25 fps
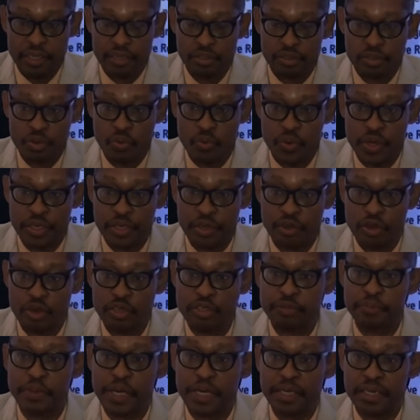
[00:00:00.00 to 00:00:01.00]
So when it
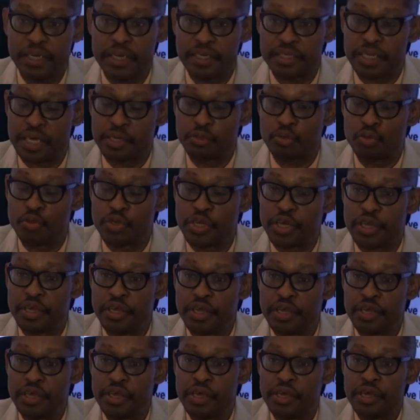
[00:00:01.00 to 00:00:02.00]
comes back later today,
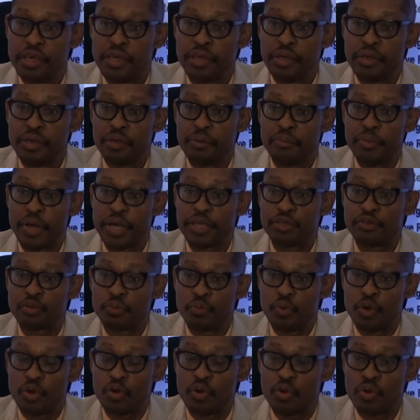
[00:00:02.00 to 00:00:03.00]
by
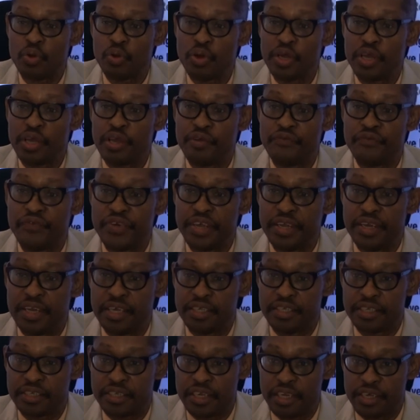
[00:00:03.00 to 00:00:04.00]
tomorrow, every
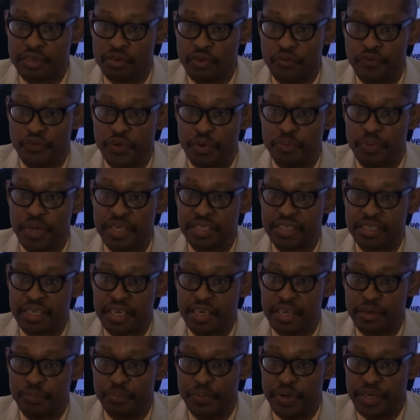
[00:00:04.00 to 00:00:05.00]
legislator, from the
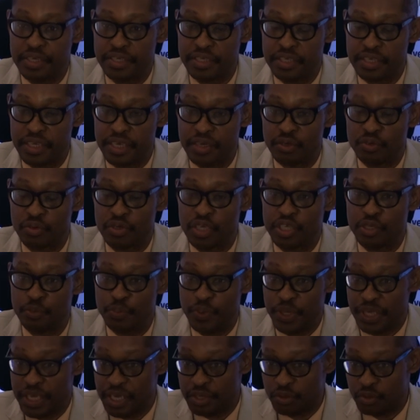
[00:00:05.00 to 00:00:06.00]
Senate President to the
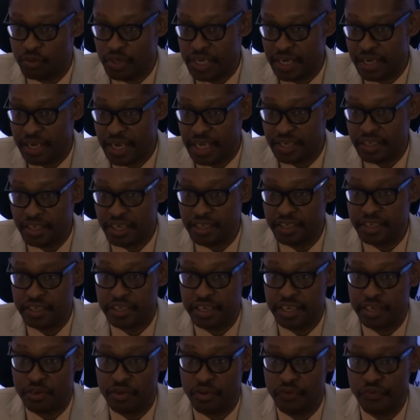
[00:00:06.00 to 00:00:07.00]
Speaker to the last
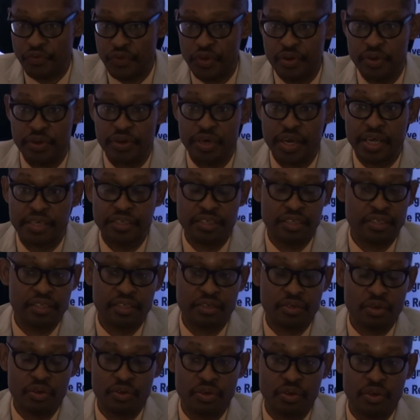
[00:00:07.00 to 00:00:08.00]
legislator, 460
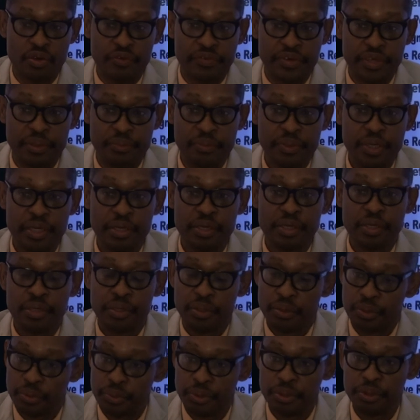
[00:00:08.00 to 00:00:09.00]
something of them,
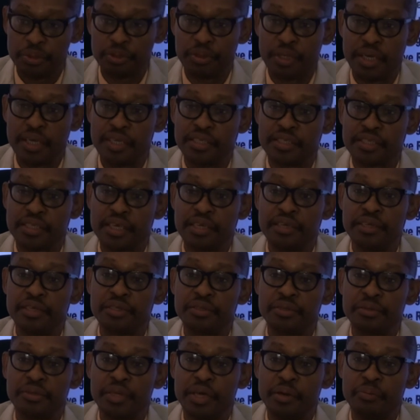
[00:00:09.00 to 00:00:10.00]
we usually send
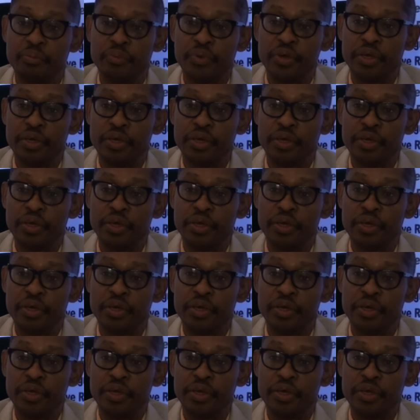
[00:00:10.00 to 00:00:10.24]
it to them.